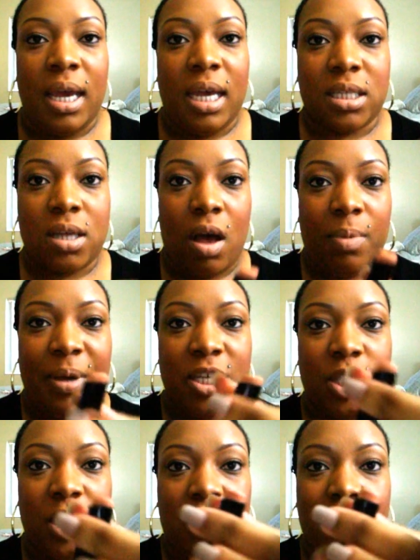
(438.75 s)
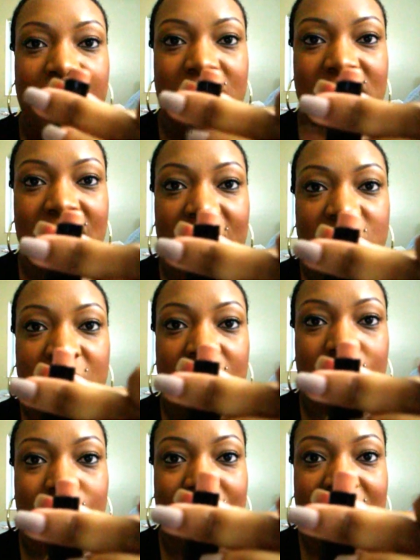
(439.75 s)
It's called Pink Sugar, but it's actually
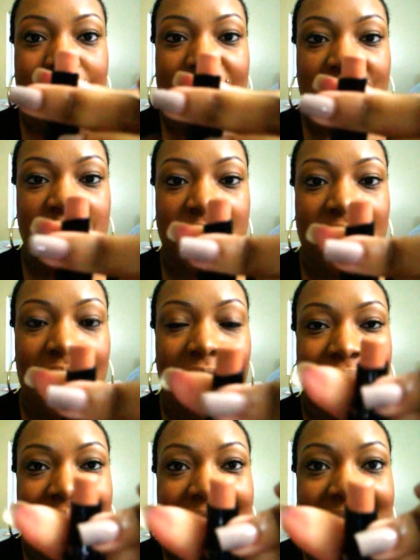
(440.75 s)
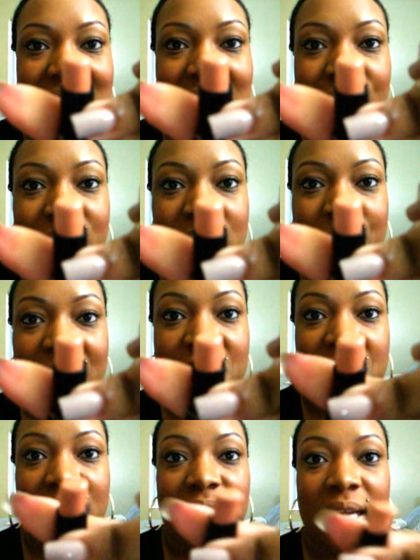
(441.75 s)
a really peachy color. You can tell it's
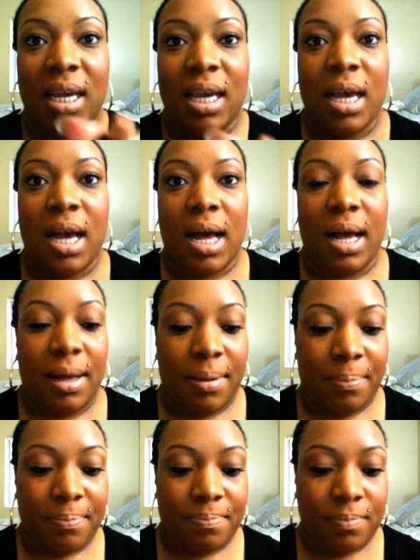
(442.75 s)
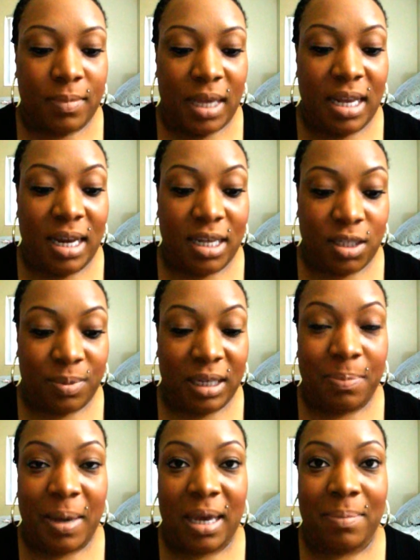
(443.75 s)
peachy. It is
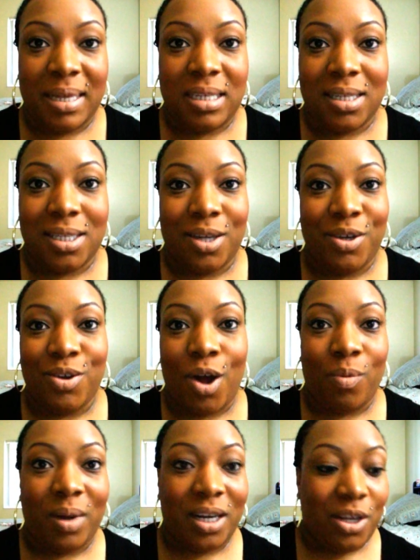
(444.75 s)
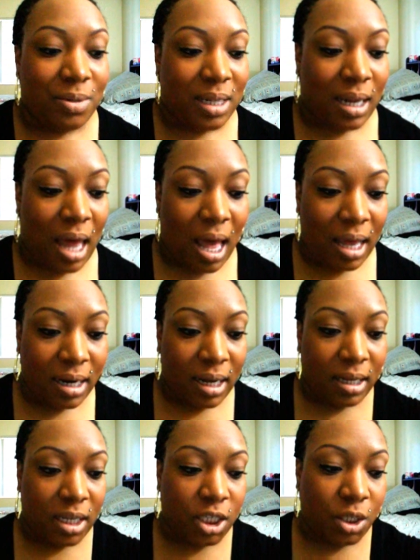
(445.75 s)
really pigmented, so you don't want to use a lot
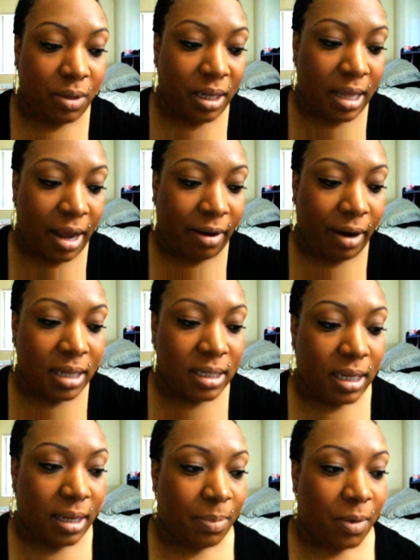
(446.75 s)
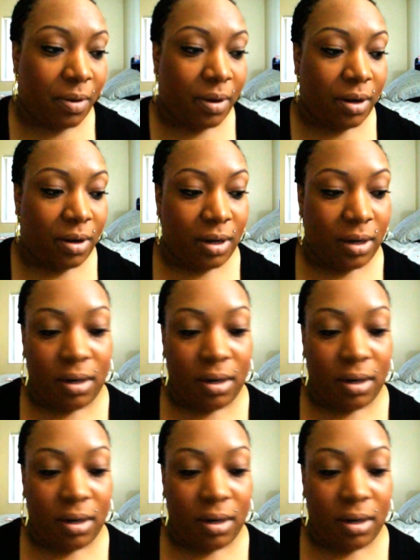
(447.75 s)
unless you'll get that crazy lip going on.